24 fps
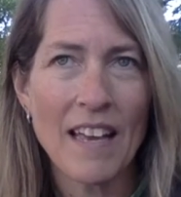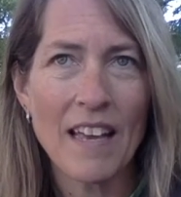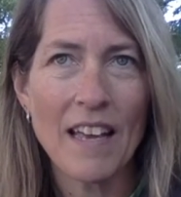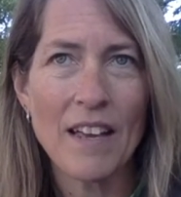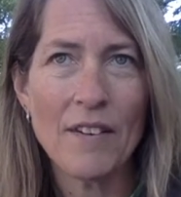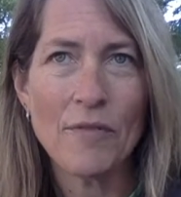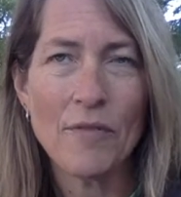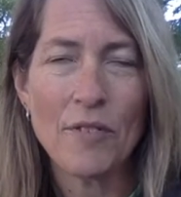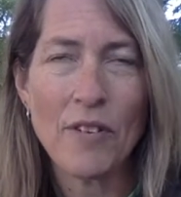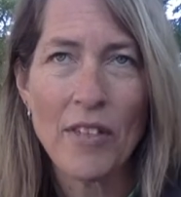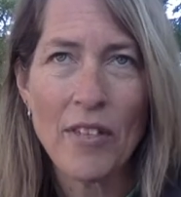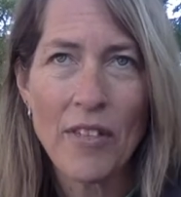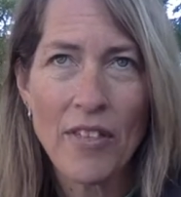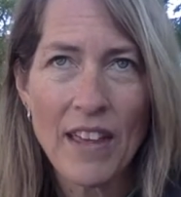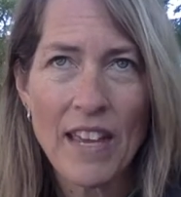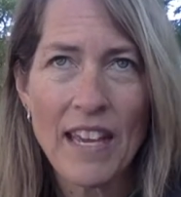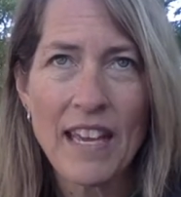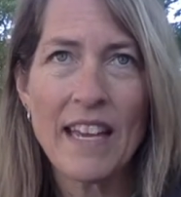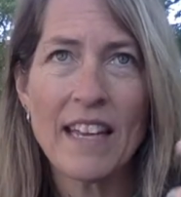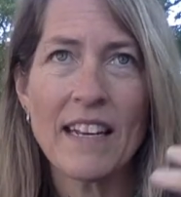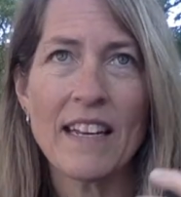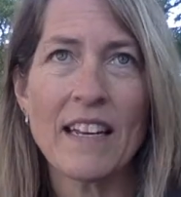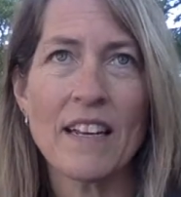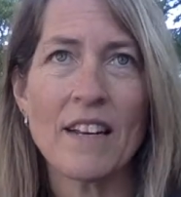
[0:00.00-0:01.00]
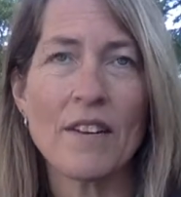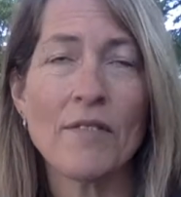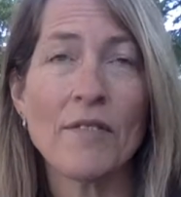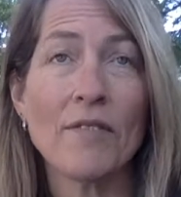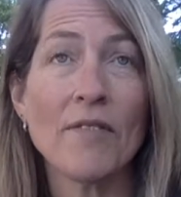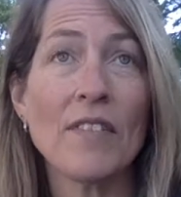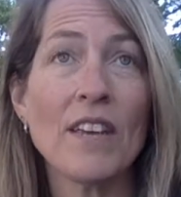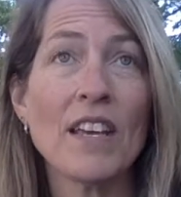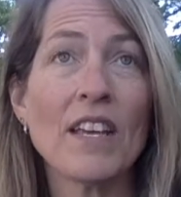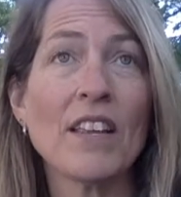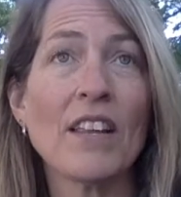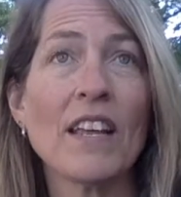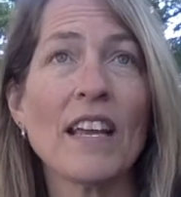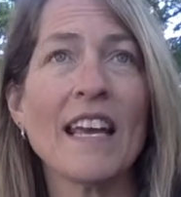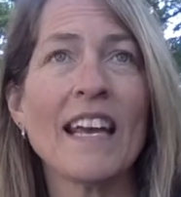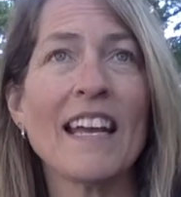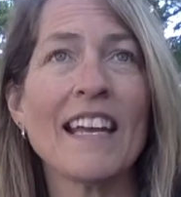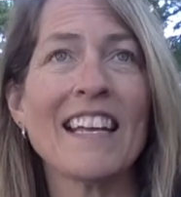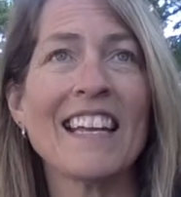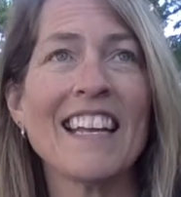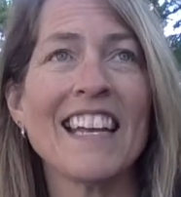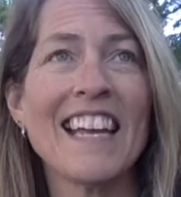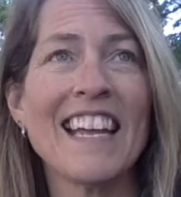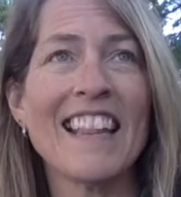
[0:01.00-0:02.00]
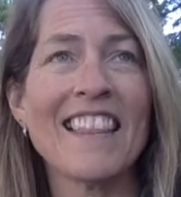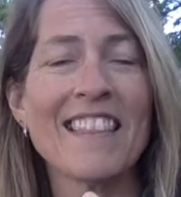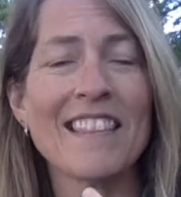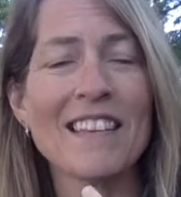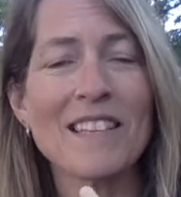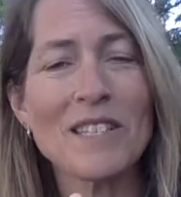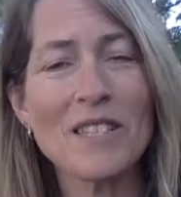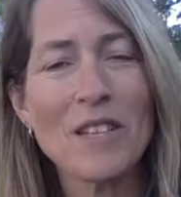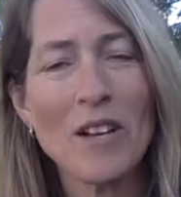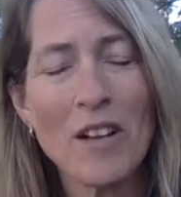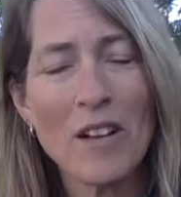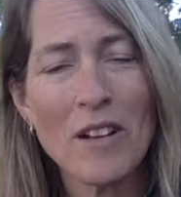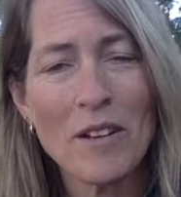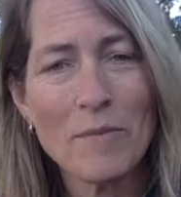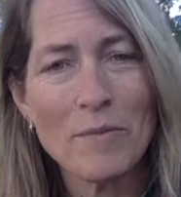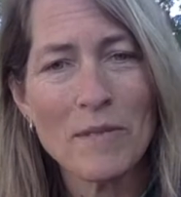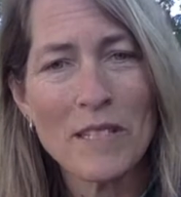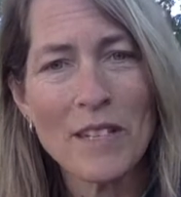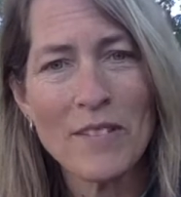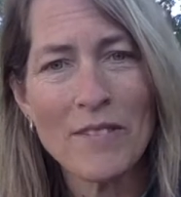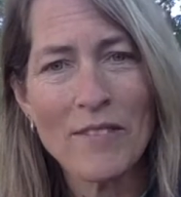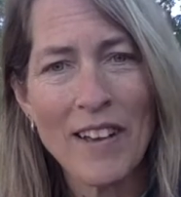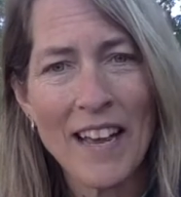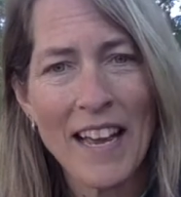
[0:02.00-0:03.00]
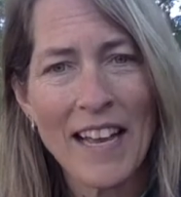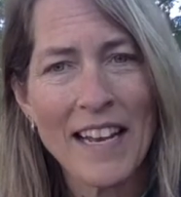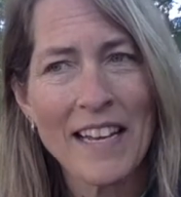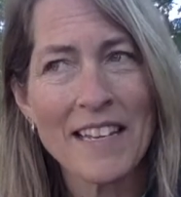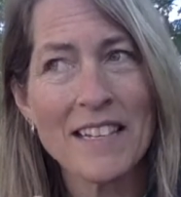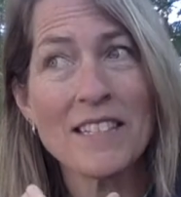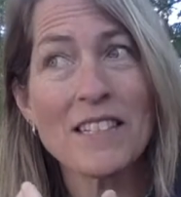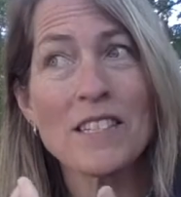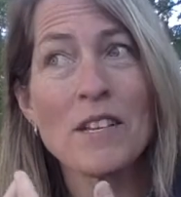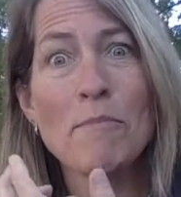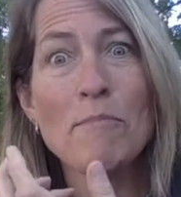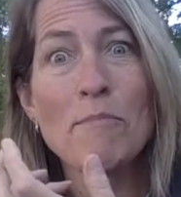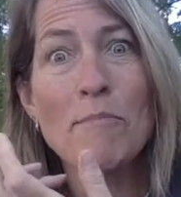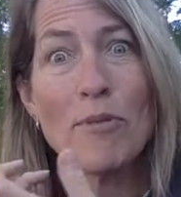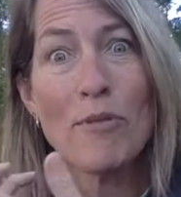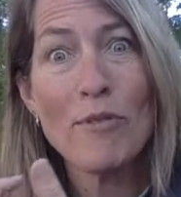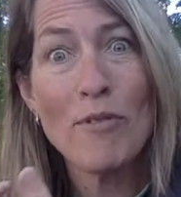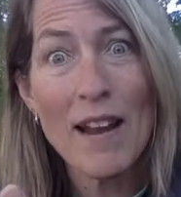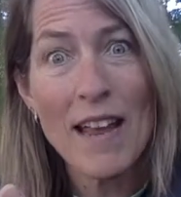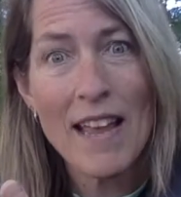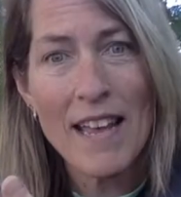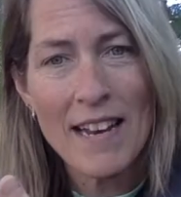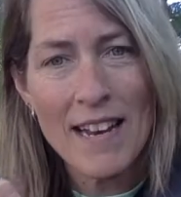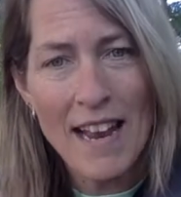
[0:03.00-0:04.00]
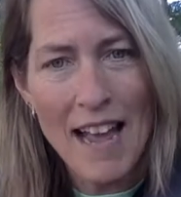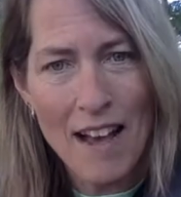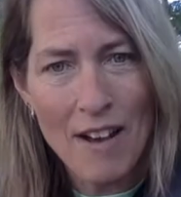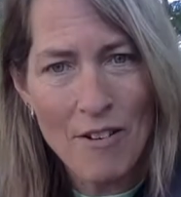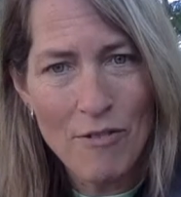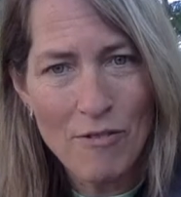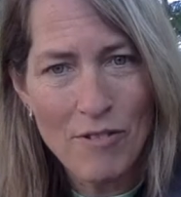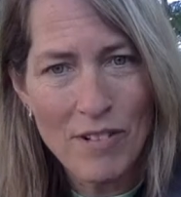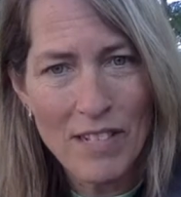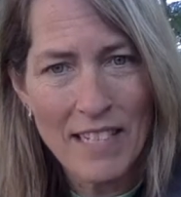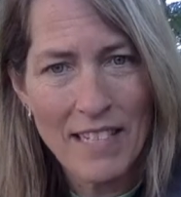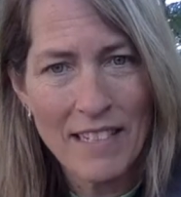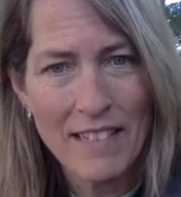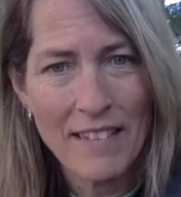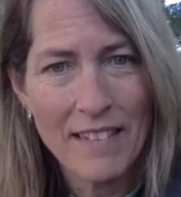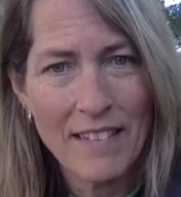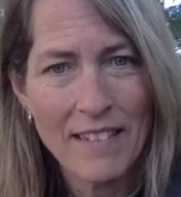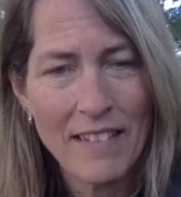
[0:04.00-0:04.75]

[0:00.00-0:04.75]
If we're thinking it and feeling it, the Psalms invite us to pray it out.